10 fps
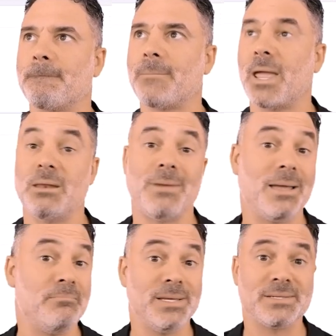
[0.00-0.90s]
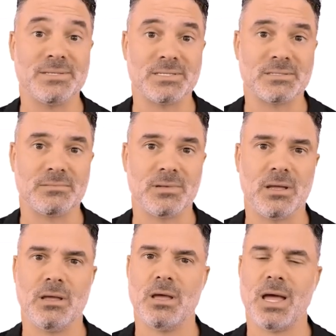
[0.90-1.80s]
in my business,
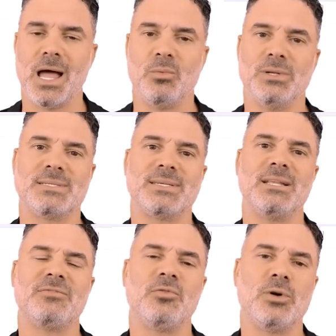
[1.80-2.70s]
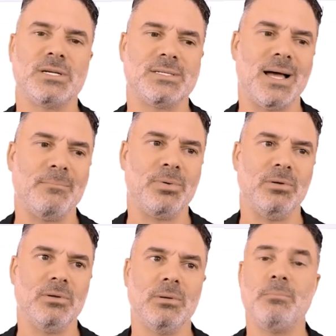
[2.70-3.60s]
I will sell, for
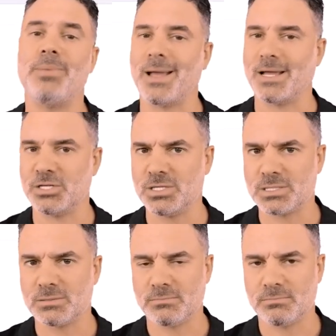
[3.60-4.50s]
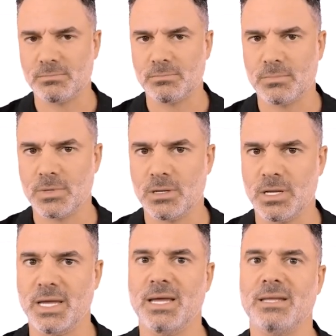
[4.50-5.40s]
example, packages.
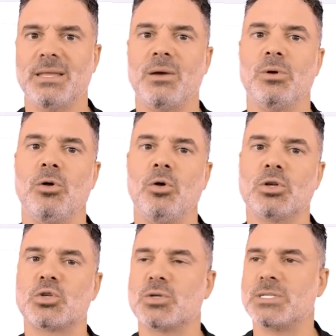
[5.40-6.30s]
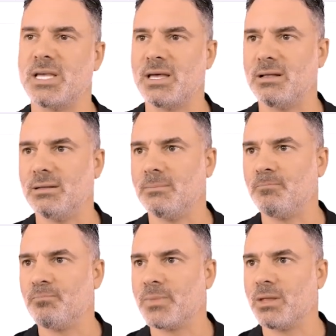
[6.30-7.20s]
And I will also sell
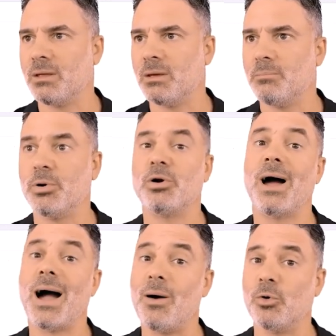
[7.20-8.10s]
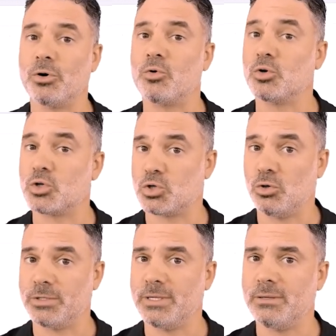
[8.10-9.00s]
per hour
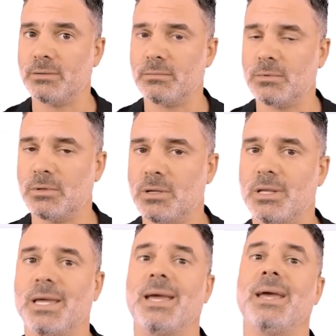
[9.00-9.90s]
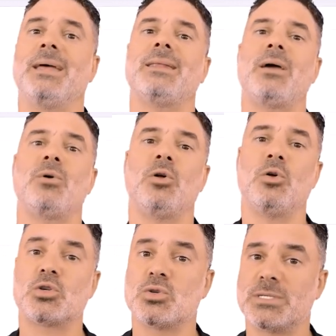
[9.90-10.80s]
consulting, and I will
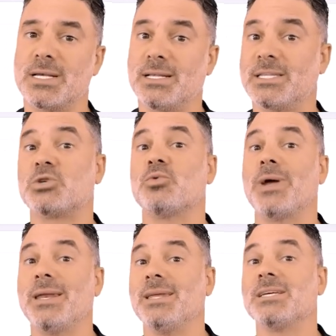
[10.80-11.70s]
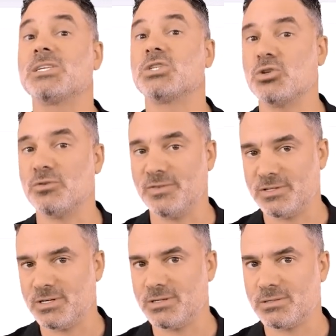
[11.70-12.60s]
also sell training
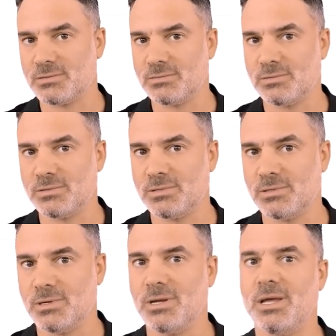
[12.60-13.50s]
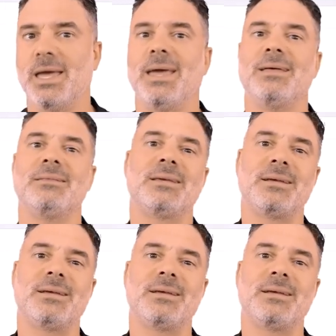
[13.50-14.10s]
services and